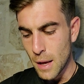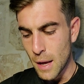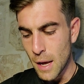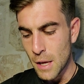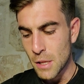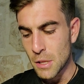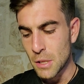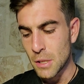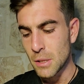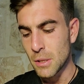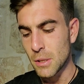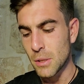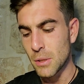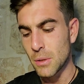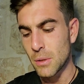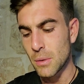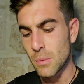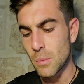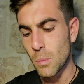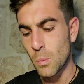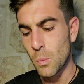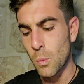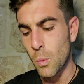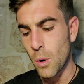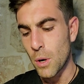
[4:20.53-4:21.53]
I think
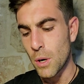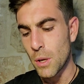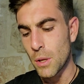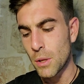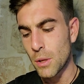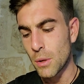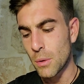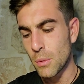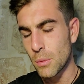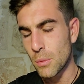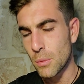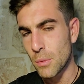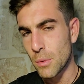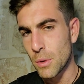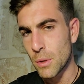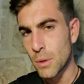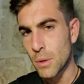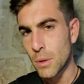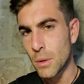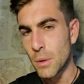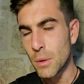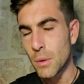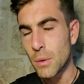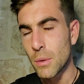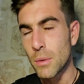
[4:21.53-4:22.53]
one of
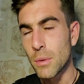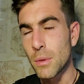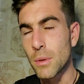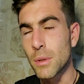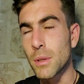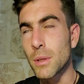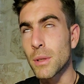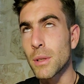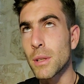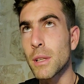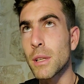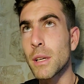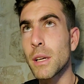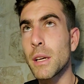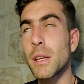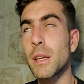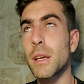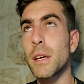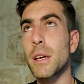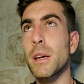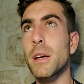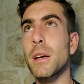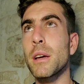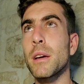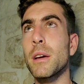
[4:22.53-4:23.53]
the
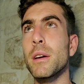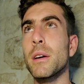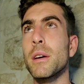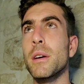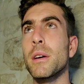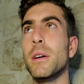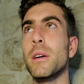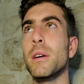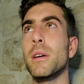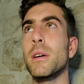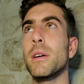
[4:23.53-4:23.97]
leading